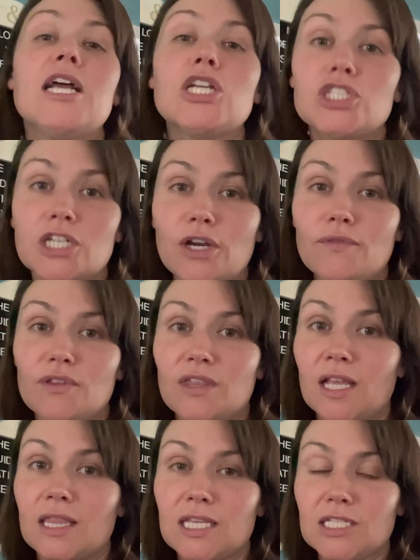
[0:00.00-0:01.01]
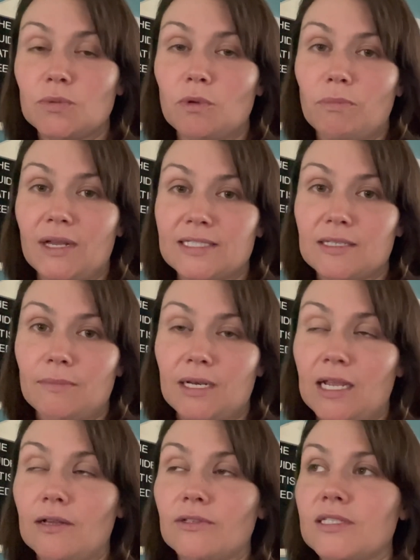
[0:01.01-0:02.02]
Share if you think this would bless
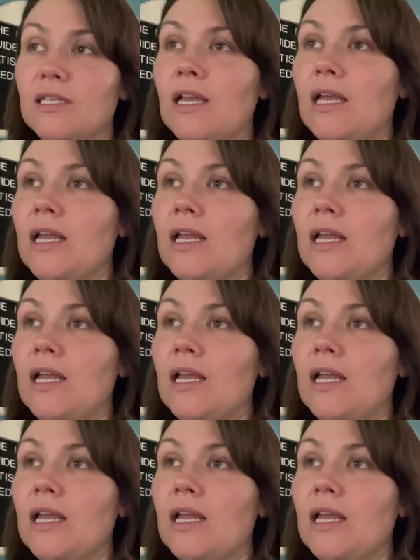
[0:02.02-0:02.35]
somebody else.